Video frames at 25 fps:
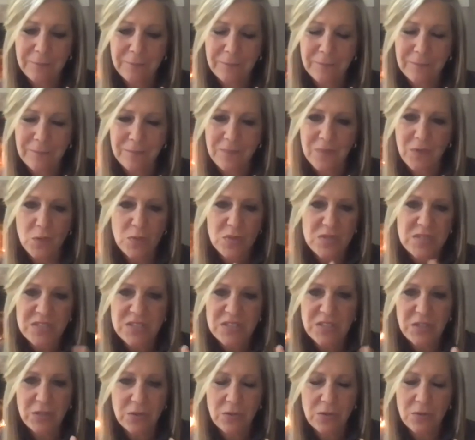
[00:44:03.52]
those
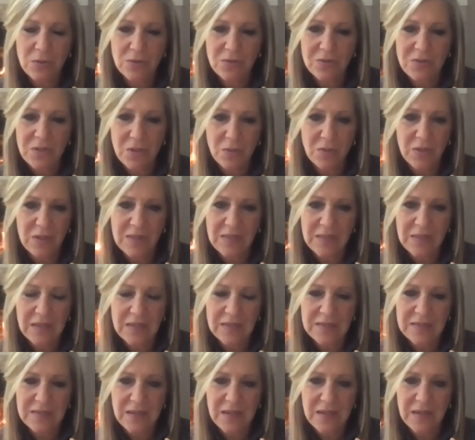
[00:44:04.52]
two, don't you
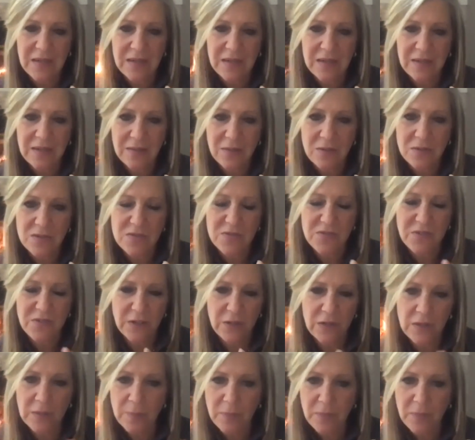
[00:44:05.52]
think, Doug? Those
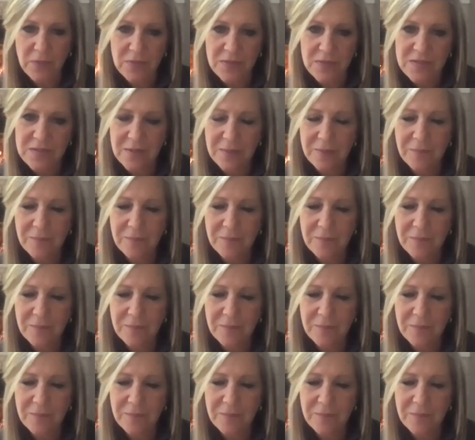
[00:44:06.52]
variables?